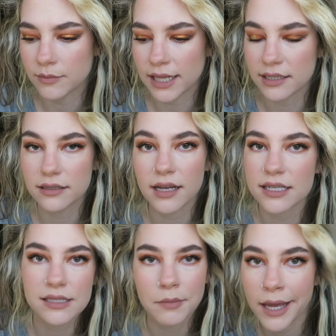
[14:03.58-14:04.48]
my little
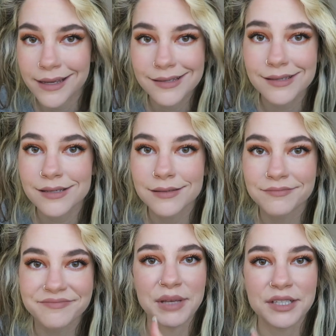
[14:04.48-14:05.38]
customized
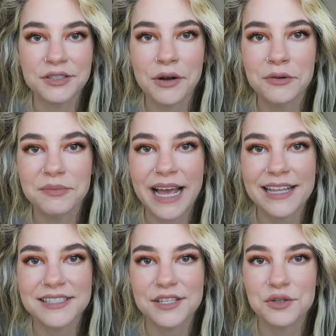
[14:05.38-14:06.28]
build your own
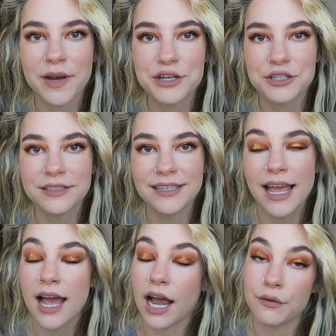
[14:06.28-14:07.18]
palette situation.
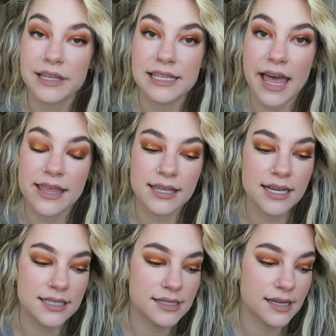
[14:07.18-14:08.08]
I really like
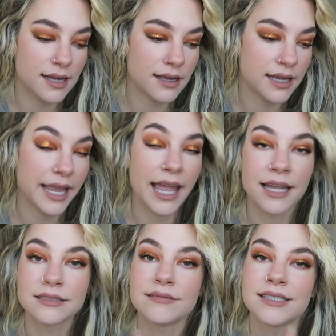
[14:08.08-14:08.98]
these.
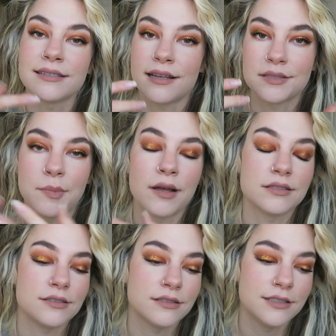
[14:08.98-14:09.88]
Again, this is not
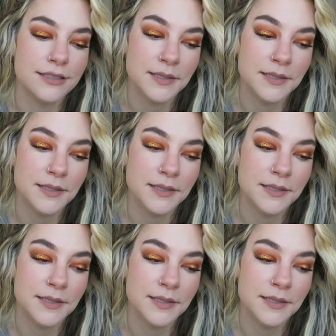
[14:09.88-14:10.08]
sponsored.